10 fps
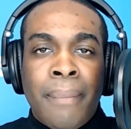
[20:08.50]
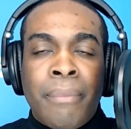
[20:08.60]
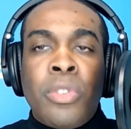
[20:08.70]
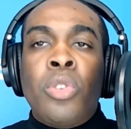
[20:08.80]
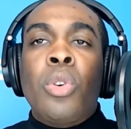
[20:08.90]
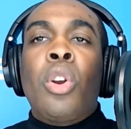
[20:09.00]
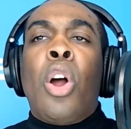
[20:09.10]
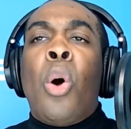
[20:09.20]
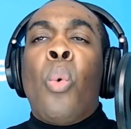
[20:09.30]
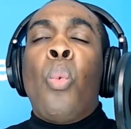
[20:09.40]
you're
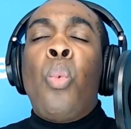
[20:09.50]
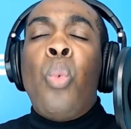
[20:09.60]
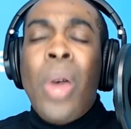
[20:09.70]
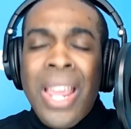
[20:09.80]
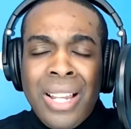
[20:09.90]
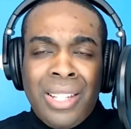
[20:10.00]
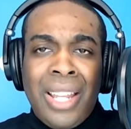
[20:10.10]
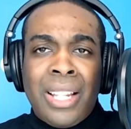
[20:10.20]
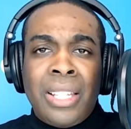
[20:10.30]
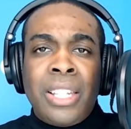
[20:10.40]
way
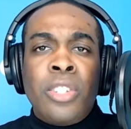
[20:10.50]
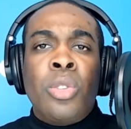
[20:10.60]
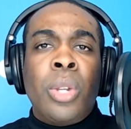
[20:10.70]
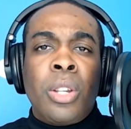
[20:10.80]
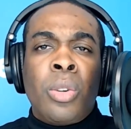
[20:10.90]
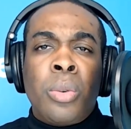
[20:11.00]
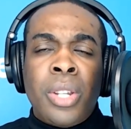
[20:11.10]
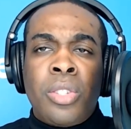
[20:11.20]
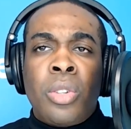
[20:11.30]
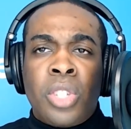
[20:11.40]
likely to
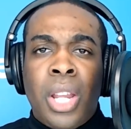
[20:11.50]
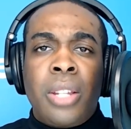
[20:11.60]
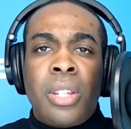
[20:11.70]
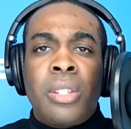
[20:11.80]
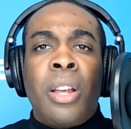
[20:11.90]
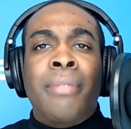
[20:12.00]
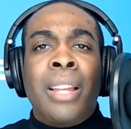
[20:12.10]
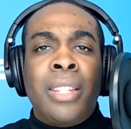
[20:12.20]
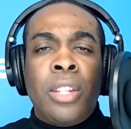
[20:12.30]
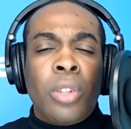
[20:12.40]
increase your chances of
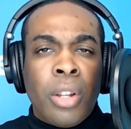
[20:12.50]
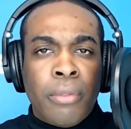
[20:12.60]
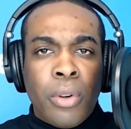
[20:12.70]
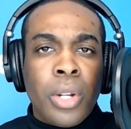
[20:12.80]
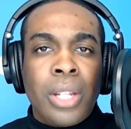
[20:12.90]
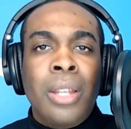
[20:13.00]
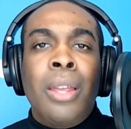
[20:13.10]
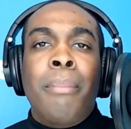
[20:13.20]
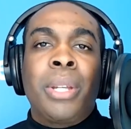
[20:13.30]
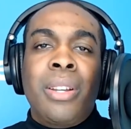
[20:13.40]
that deal converting,
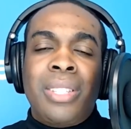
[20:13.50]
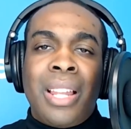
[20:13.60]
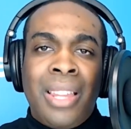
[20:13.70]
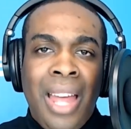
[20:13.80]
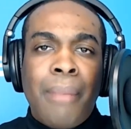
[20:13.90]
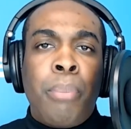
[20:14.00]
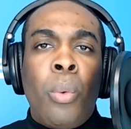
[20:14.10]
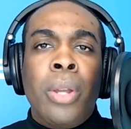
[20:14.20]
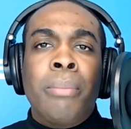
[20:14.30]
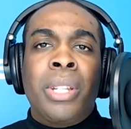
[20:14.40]
because at that
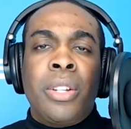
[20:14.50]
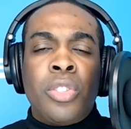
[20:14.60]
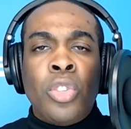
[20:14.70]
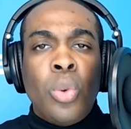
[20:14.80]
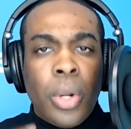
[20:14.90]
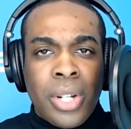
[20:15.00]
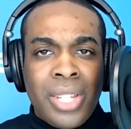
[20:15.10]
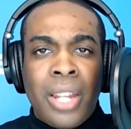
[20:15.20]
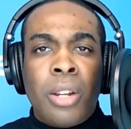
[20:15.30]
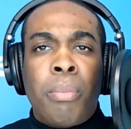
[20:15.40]
point, because you
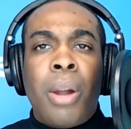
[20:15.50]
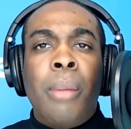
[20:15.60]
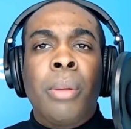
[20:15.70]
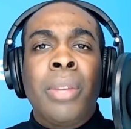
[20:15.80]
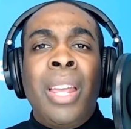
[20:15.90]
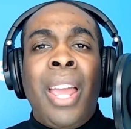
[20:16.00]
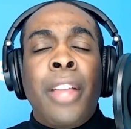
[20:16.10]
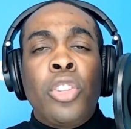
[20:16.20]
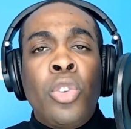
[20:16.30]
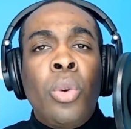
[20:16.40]
understand their problem
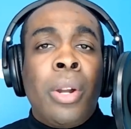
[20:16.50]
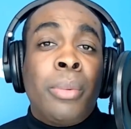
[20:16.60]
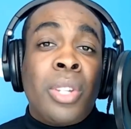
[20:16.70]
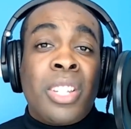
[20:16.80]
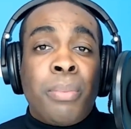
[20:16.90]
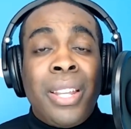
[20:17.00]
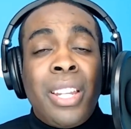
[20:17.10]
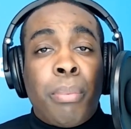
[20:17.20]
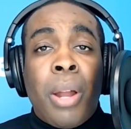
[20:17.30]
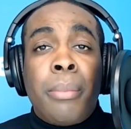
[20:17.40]
and you are able to explain
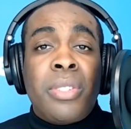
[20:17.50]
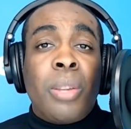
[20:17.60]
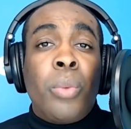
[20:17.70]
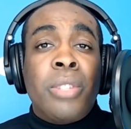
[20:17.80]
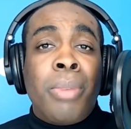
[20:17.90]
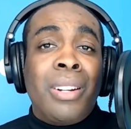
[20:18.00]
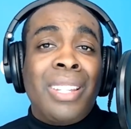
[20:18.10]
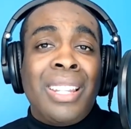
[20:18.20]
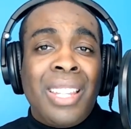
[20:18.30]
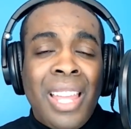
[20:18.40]
their problem in some ways better
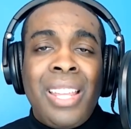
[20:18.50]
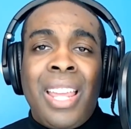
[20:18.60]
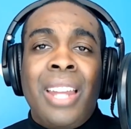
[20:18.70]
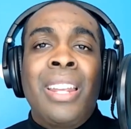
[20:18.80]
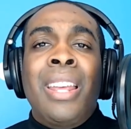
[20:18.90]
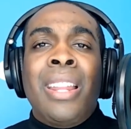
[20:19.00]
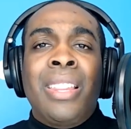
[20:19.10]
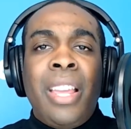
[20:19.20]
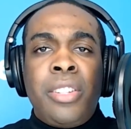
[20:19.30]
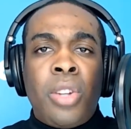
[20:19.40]
than they can,
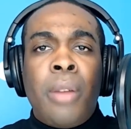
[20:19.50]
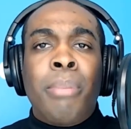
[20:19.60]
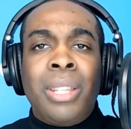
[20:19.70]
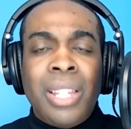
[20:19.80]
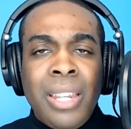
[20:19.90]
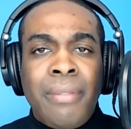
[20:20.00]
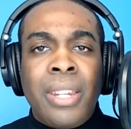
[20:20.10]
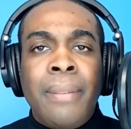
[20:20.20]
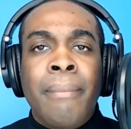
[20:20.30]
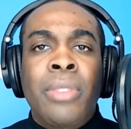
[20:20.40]
they start
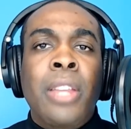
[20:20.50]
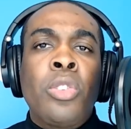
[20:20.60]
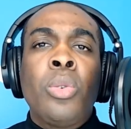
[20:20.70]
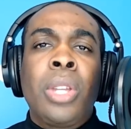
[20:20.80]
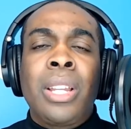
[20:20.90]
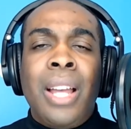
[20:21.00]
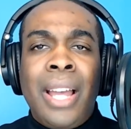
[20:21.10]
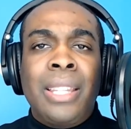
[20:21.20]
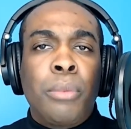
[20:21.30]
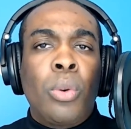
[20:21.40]
believing that you can
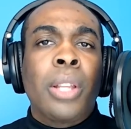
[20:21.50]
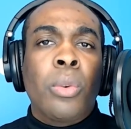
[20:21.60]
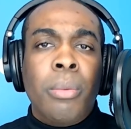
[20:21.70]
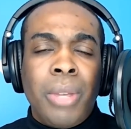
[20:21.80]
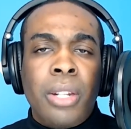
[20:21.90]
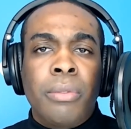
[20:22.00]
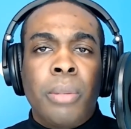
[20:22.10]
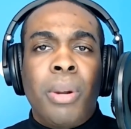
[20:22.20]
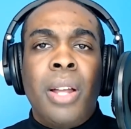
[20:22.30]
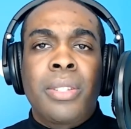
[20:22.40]
guide them throughout the remainder of the
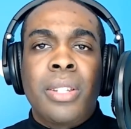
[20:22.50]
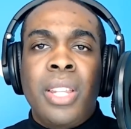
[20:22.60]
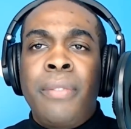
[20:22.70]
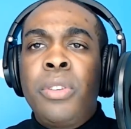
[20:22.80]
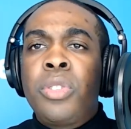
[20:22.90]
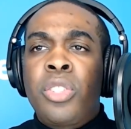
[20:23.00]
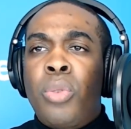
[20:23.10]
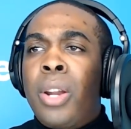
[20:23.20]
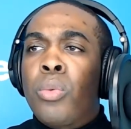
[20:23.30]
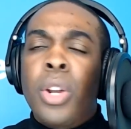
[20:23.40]
process. If you just
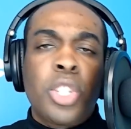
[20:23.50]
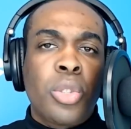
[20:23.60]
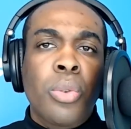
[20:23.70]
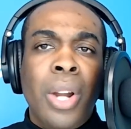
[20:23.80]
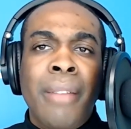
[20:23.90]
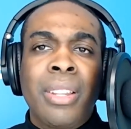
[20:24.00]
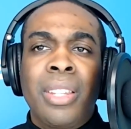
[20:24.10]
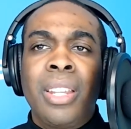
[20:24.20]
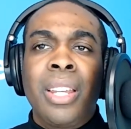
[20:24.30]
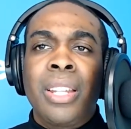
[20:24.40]
try to rush through
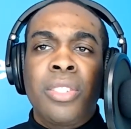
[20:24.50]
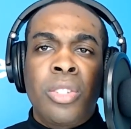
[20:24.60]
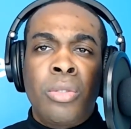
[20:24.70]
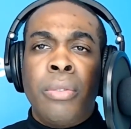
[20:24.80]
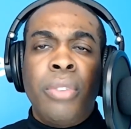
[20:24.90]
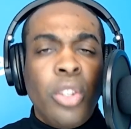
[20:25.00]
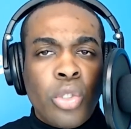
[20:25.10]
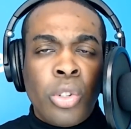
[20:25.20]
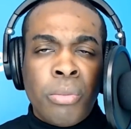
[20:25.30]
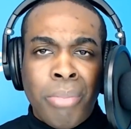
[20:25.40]
everything and just do
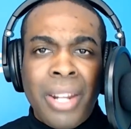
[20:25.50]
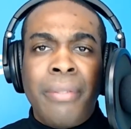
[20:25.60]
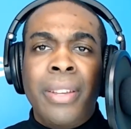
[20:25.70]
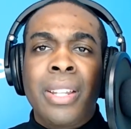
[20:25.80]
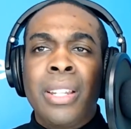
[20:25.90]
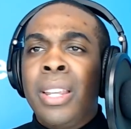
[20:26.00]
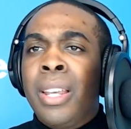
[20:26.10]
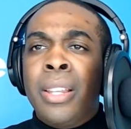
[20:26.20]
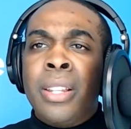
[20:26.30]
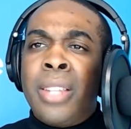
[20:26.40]
feature and benefit,
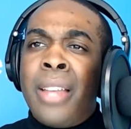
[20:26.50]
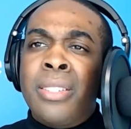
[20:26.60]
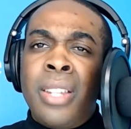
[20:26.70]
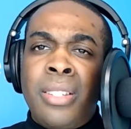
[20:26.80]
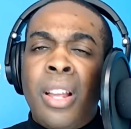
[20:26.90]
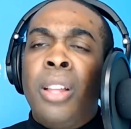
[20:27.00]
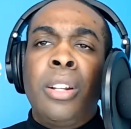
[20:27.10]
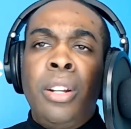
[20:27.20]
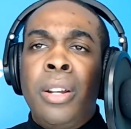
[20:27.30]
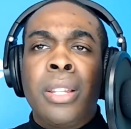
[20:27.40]
it has this
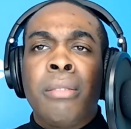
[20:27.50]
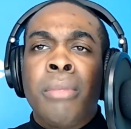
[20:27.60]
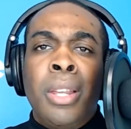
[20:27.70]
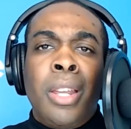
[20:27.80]
color and